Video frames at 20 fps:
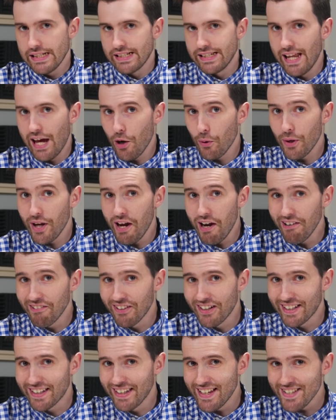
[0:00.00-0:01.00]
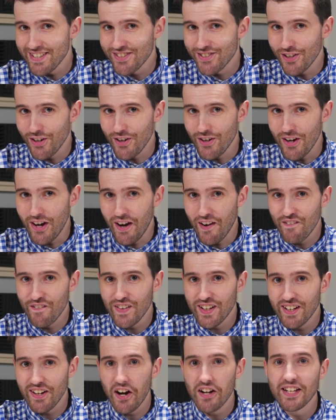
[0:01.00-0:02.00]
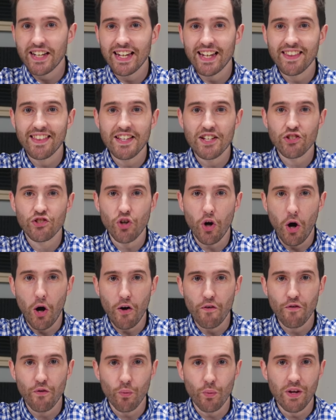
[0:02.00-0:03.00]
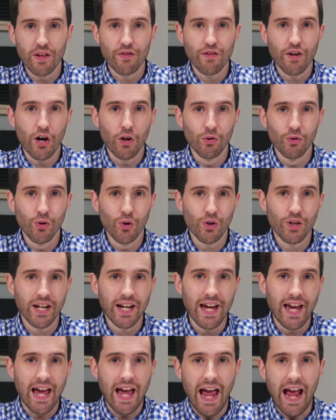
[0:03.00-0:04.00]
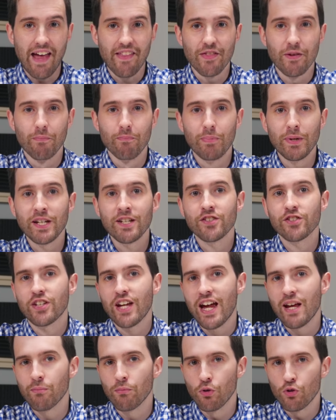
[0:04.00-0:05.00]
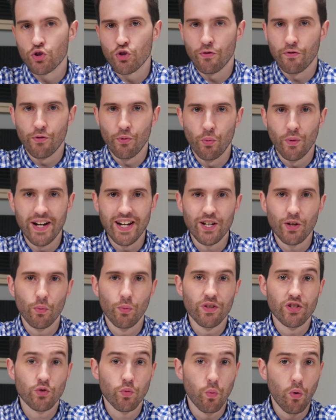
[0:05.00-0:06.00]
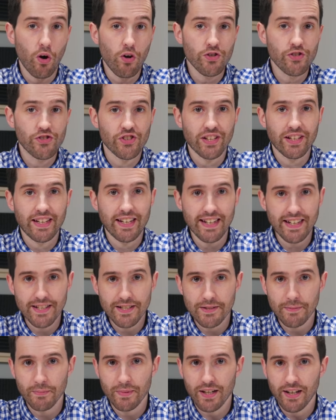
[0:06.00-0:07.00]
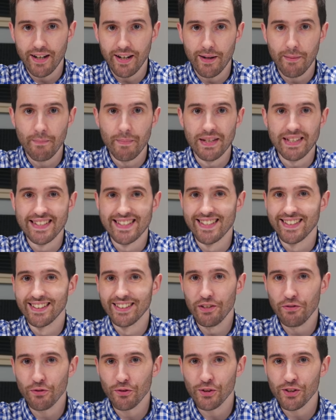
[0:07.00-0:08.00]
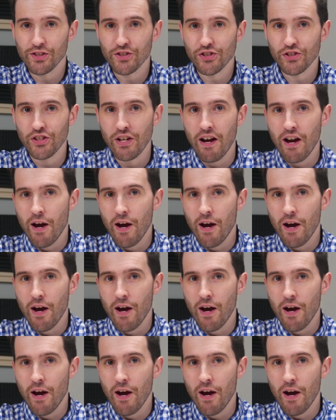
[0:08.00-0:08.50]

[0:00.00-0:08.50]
now we are, I guess, so I figured I'd kick things off with a look at the biggest game launch of the week, which was Kingdom Come Deliverance.